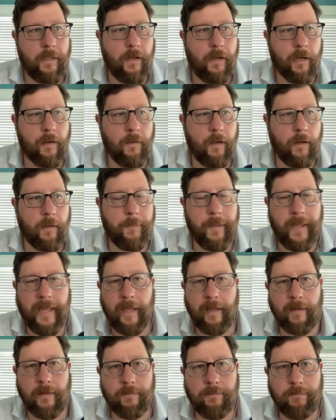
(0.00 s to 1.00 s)
Our
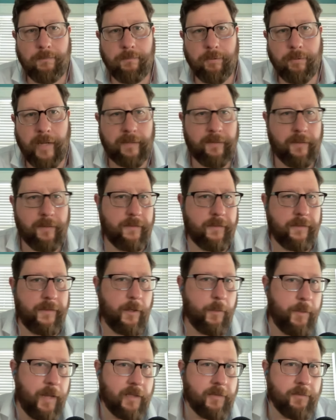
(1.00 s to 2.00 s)
band practiced in
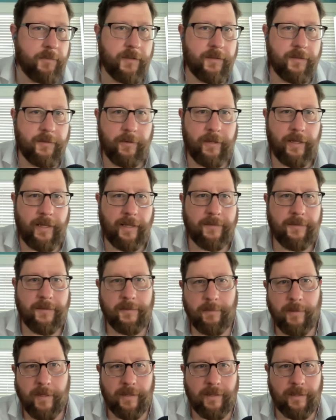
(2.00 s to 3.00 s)
their basement, so I got to
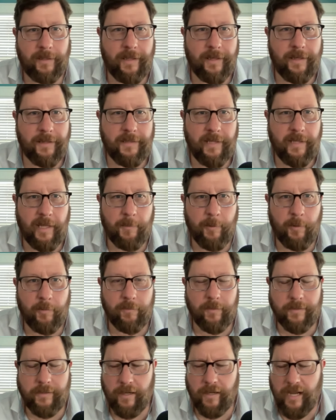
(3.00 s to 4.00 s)
spend a lot of time
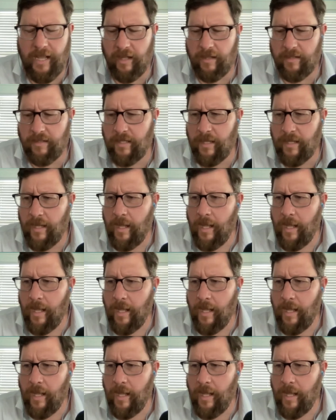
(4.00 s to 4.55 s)
over at their house.